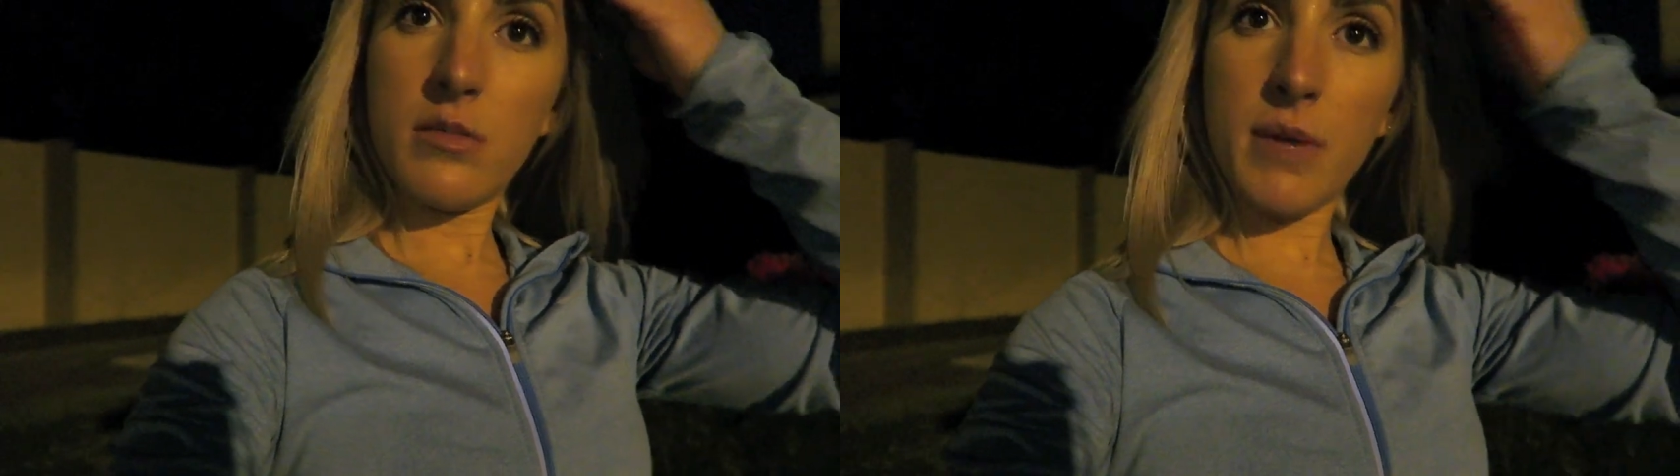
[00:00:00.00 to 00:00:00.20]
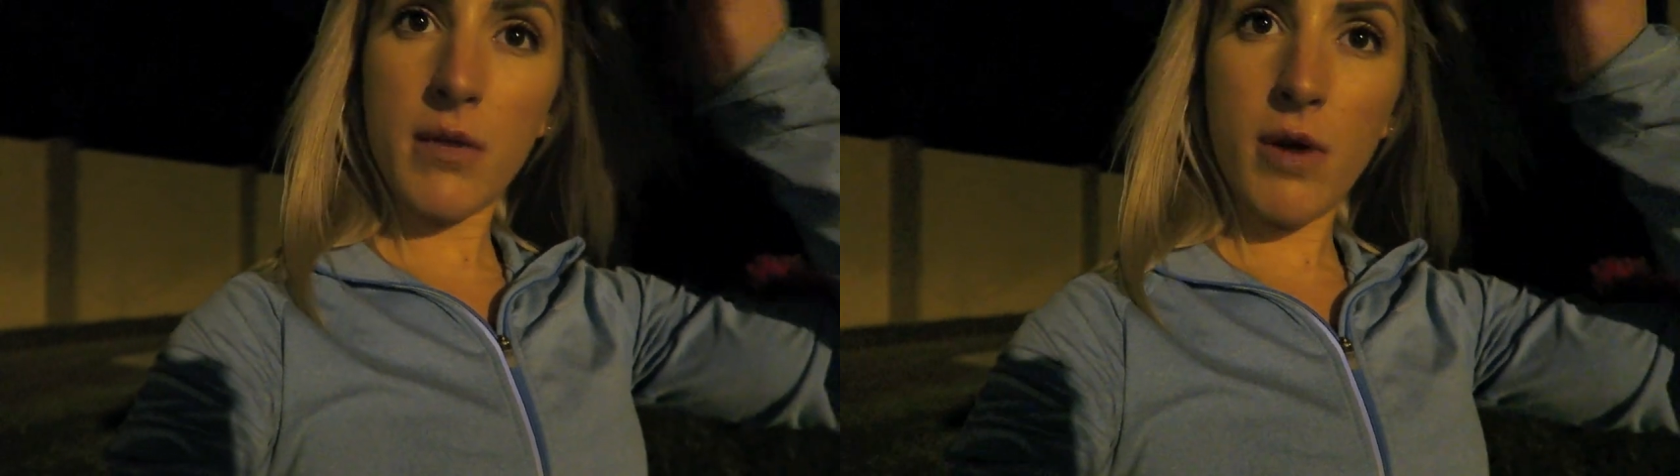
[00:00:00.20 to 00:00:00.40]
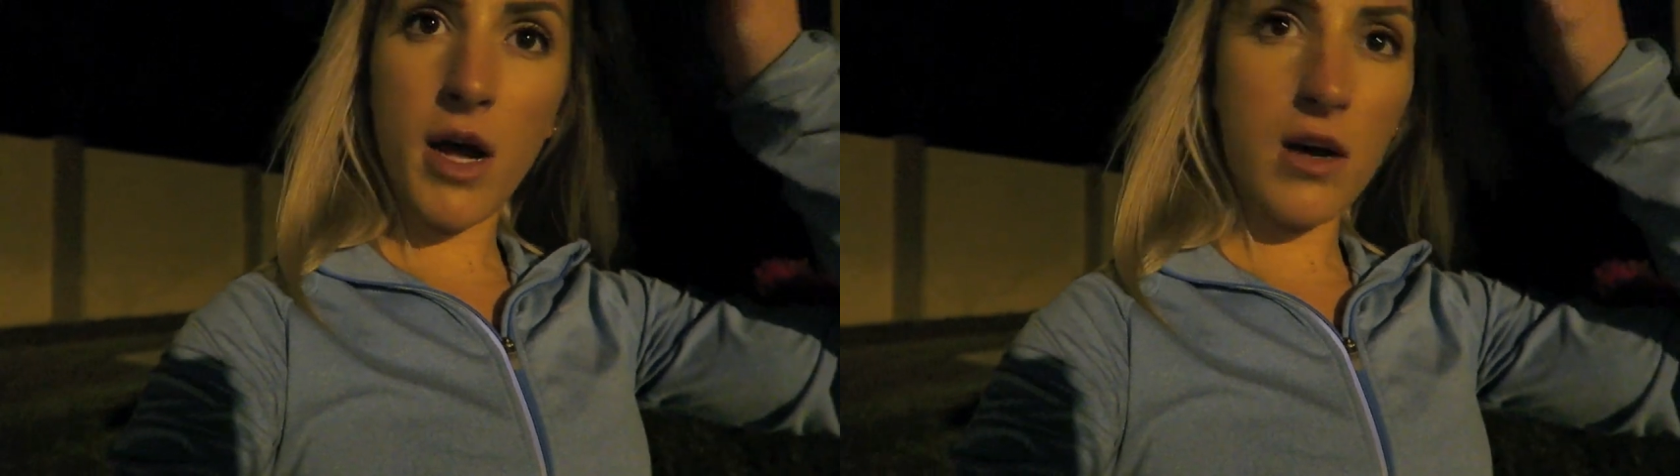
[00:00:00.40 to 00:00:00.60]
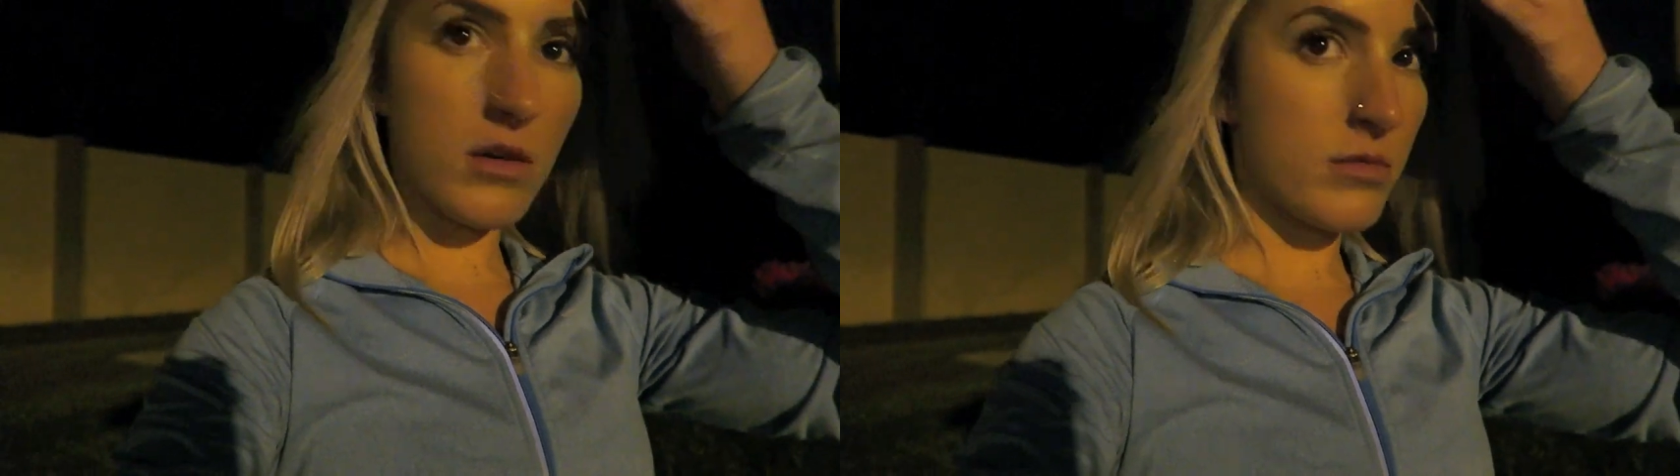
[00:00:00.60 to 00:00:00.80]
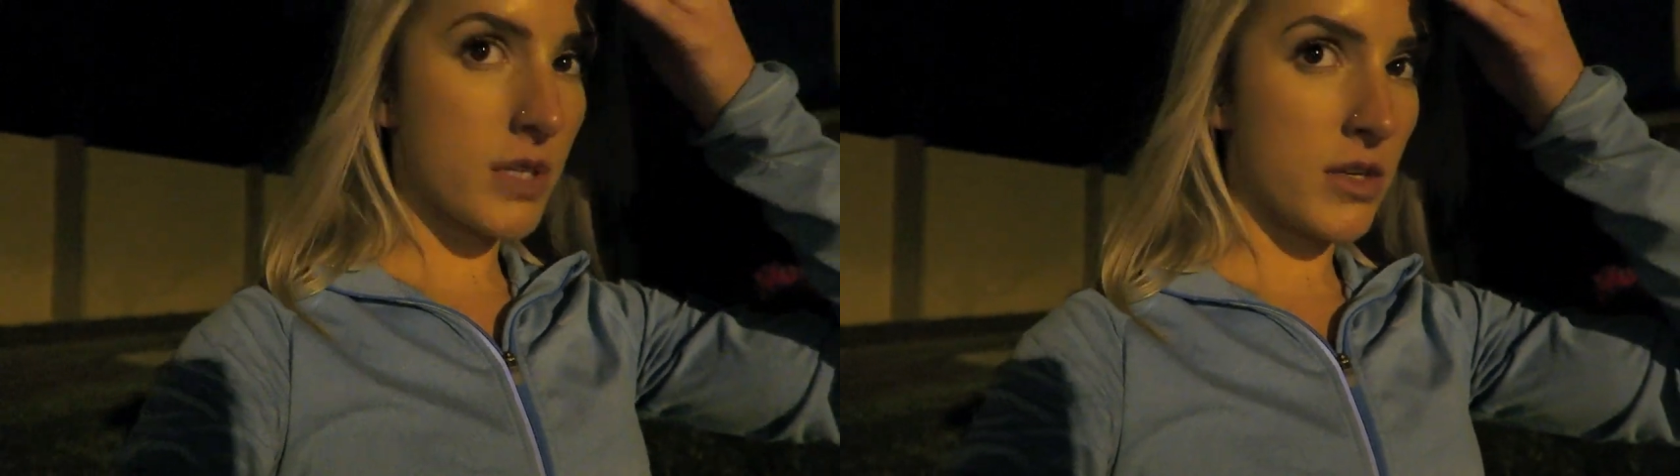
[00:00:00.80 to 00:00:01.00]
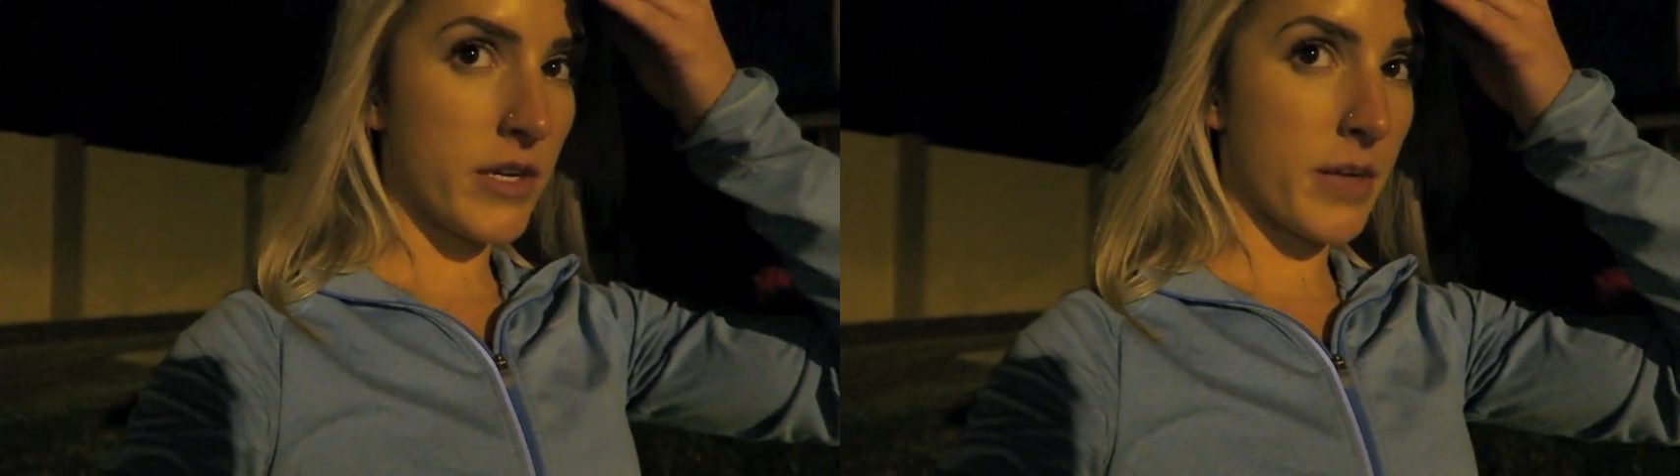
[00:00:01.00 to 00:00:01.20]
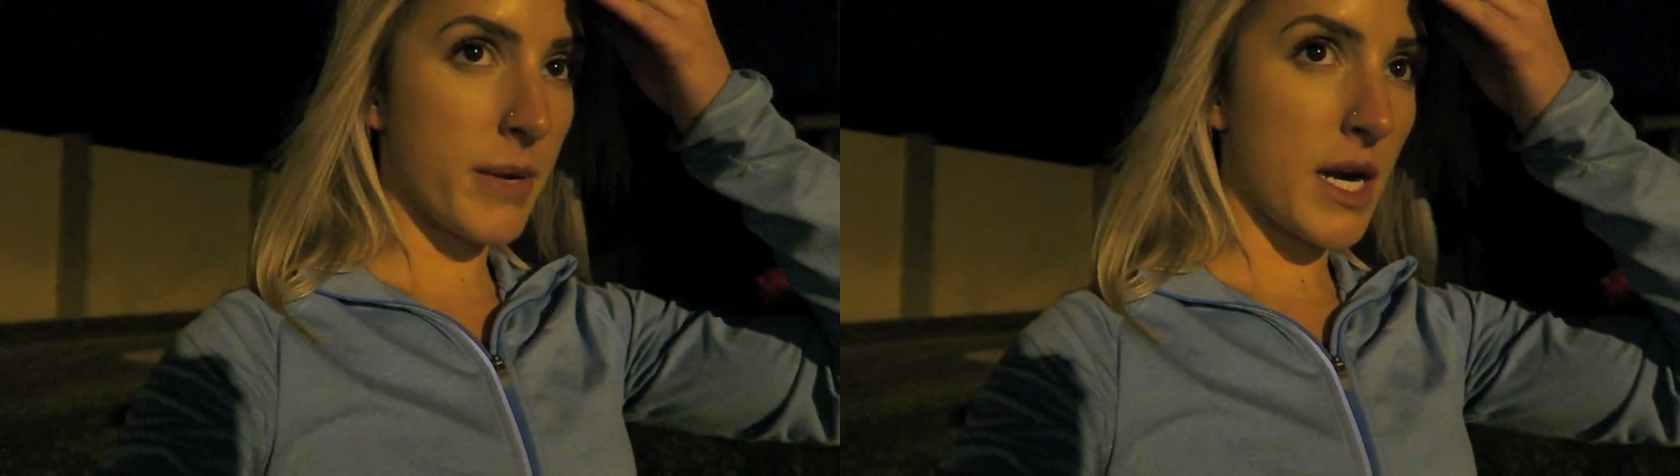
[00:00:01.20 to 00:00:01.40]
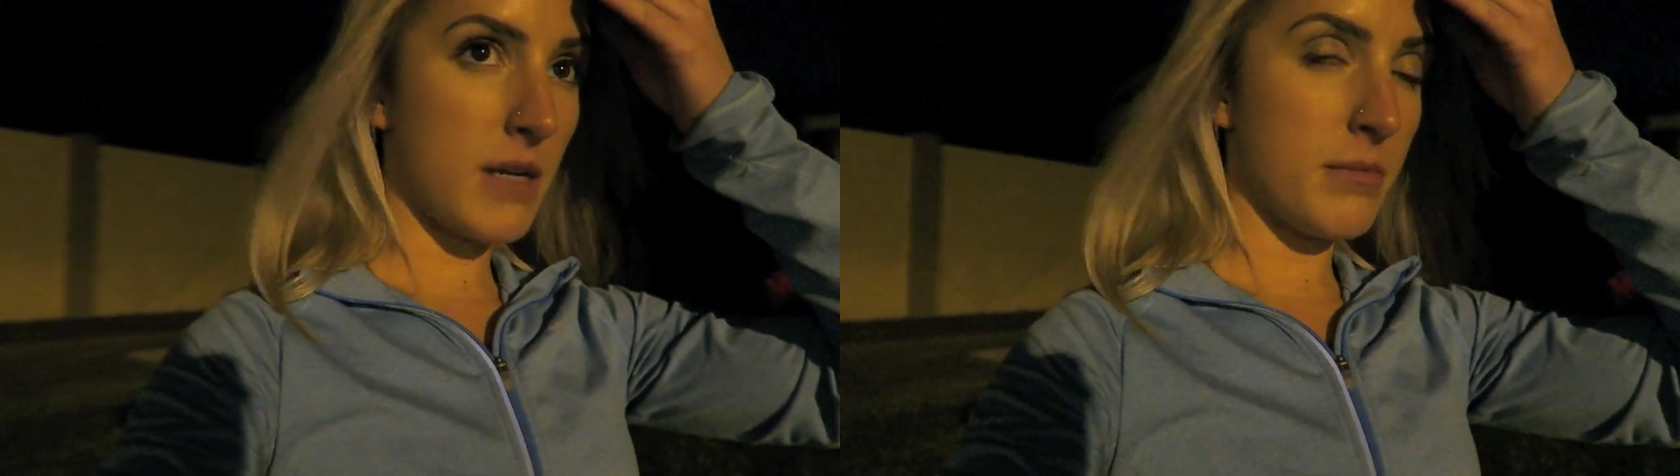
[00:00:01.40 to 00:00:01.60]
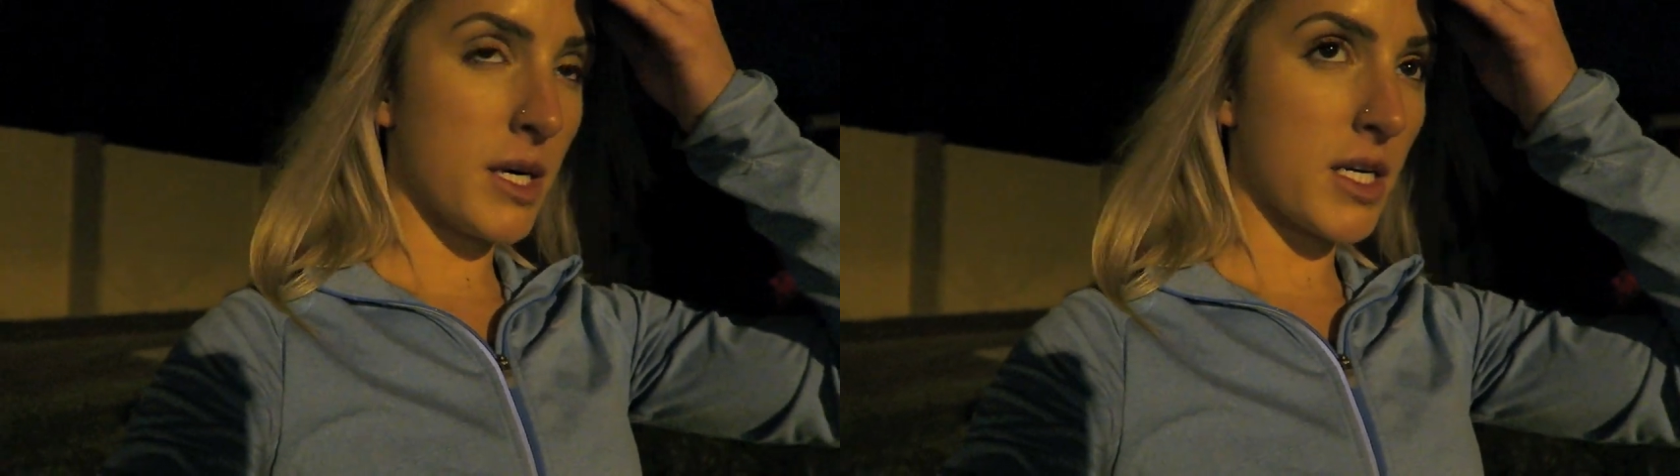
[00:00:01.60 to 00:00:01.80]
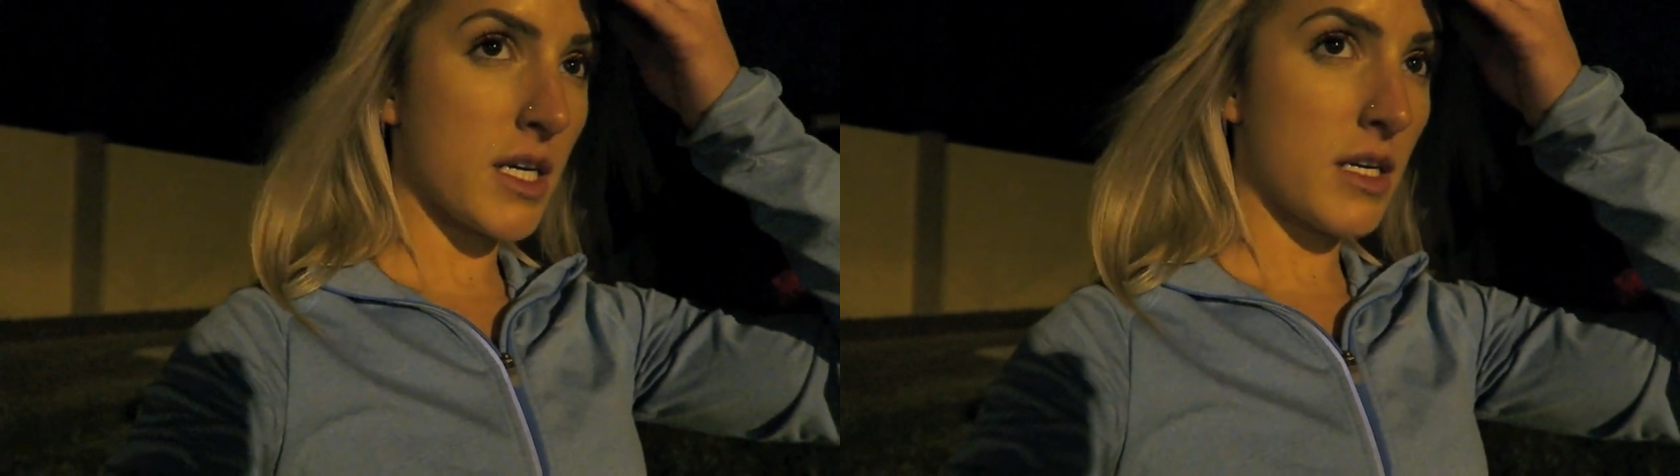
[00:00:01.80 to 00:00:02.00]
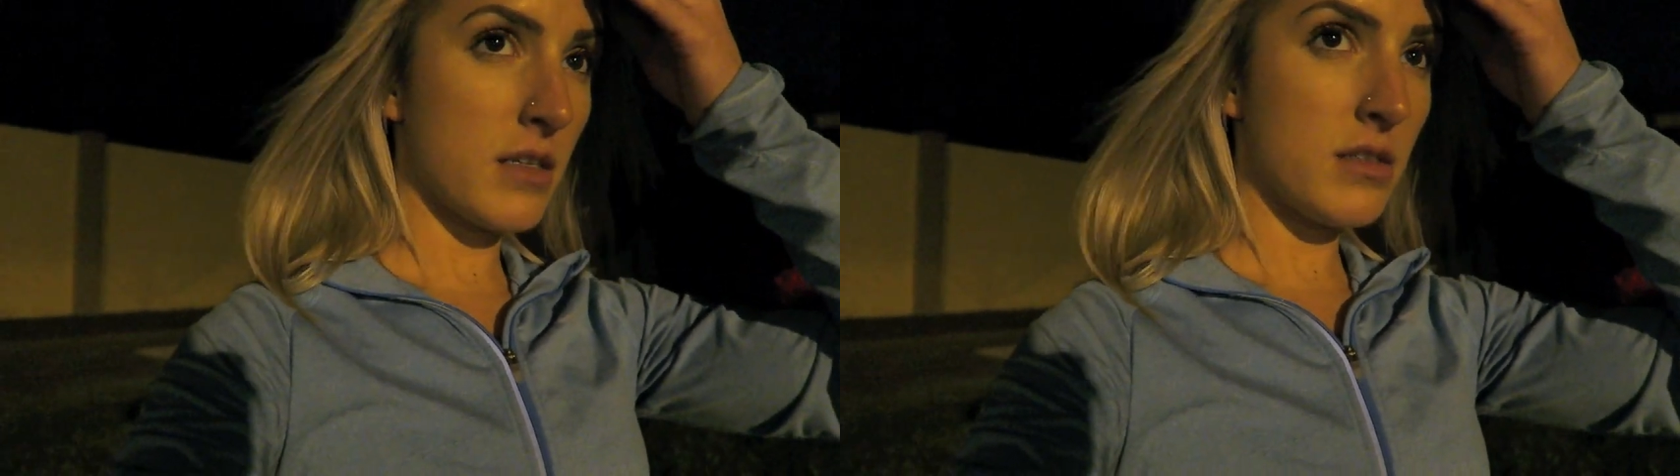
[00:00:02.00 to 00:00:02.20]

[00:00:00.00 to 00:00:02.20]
Meanwhile, can you hear mine barking?